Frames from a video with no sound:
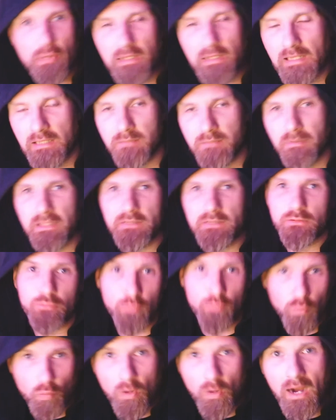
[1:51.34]
explain to you
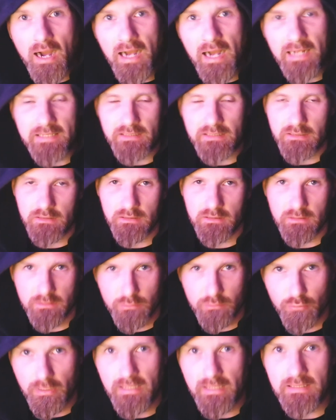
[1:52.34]
why
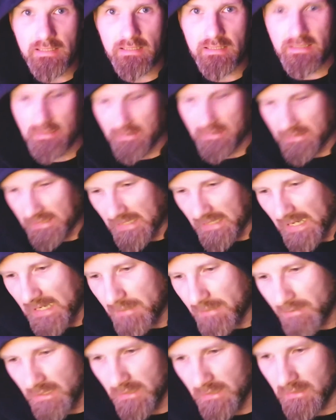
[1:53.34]
trading
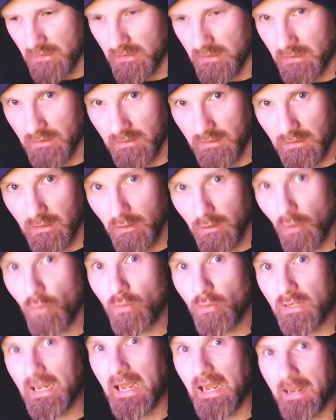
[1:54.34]
gaming low
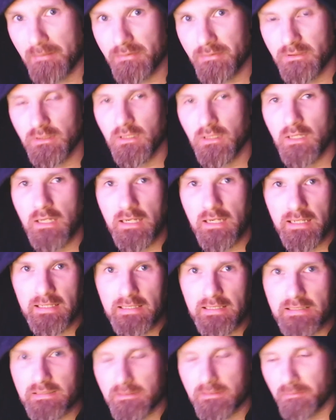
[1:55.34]
caps
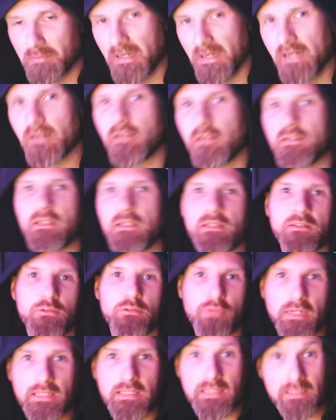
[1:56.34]
is better than
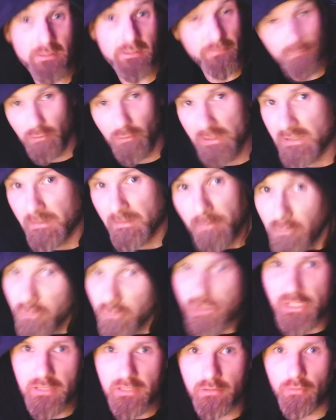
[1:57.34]
trading, for example,
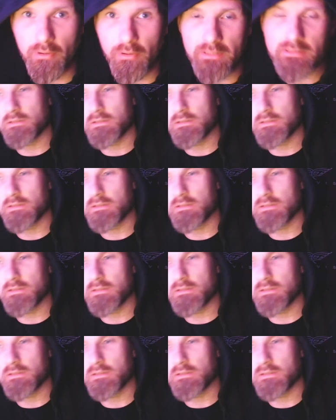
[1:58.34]
shitcoins.